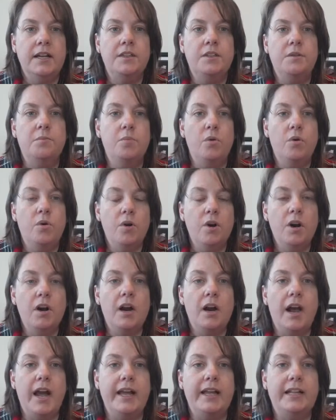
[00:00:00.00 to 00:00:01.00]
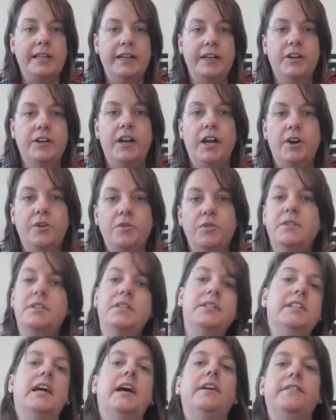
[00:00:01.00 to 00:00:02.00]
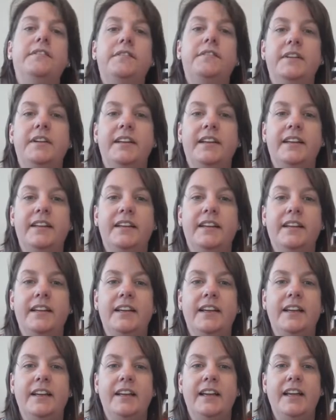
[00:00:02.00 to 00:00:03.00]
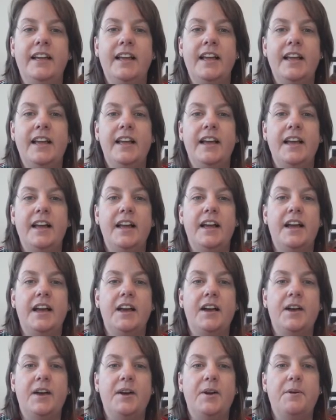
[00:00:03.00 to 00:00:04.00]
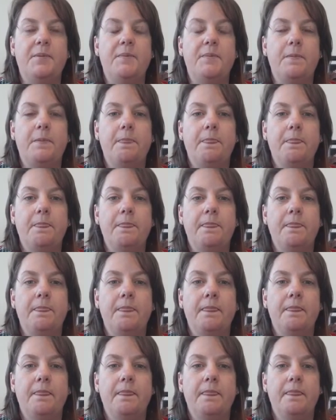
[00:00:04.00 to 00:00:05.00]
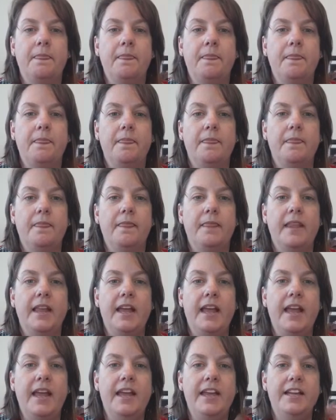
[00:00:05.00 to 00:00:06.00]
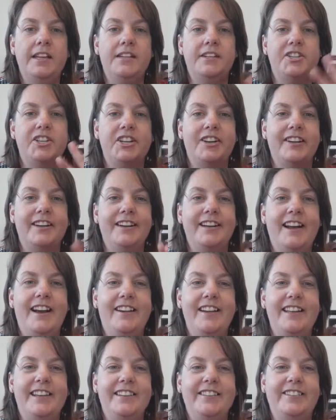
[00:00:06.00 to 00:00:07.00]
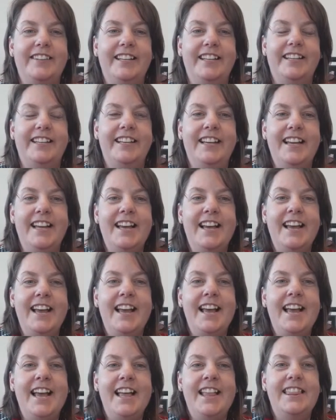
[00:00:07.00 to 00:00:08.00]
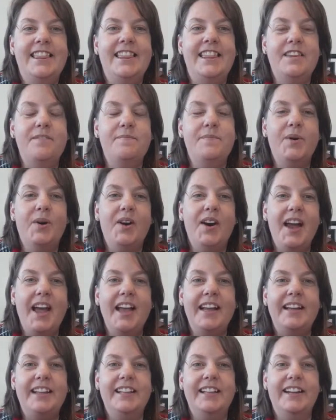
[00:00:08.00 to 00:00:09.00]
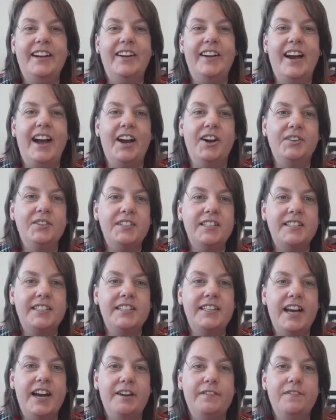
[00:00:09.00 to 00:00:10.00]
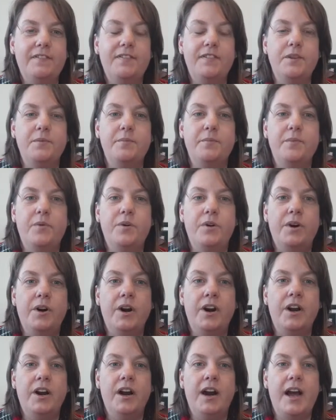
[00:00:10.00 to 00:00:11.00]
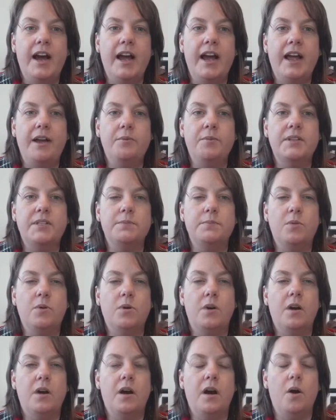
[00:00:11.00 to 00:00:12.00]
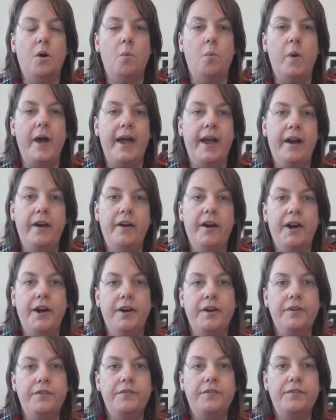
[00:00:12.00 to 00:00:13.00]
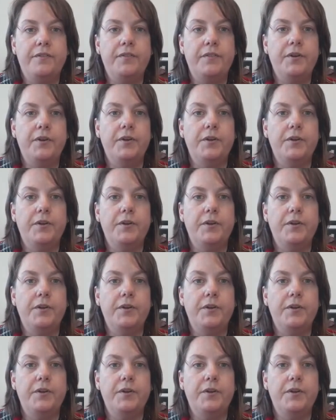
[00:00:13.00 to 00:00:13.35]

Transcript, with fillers: the more I cleared out stuff, um, hey Sharon, how you doing? The more I clear out stuff, the more I was more aware of